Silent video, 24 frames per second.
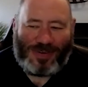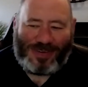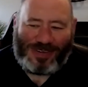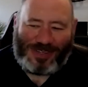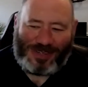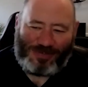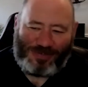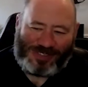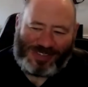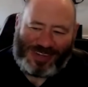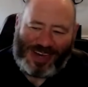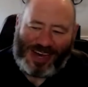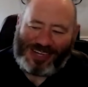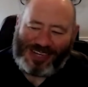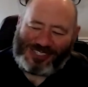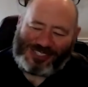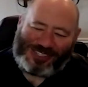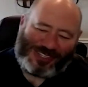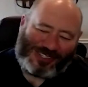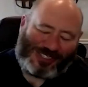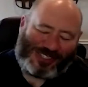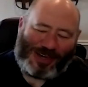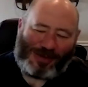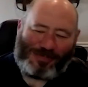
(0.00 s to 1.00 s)
you
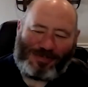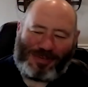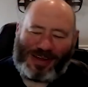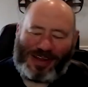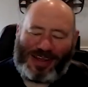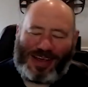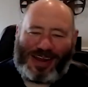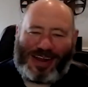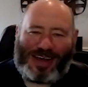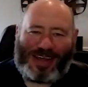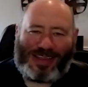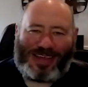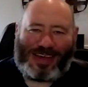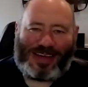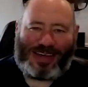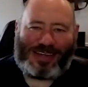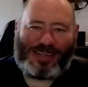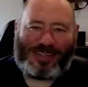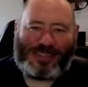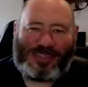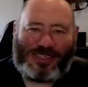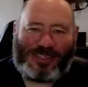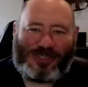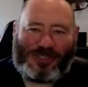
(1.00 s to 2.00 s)
touched on something that I
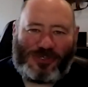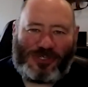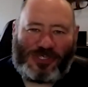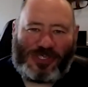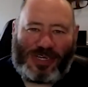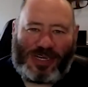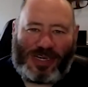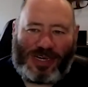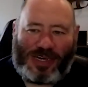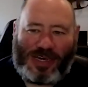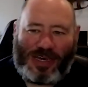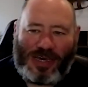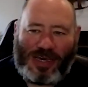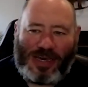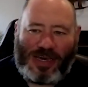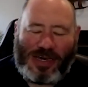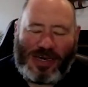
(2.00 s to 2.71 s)
think is interesting.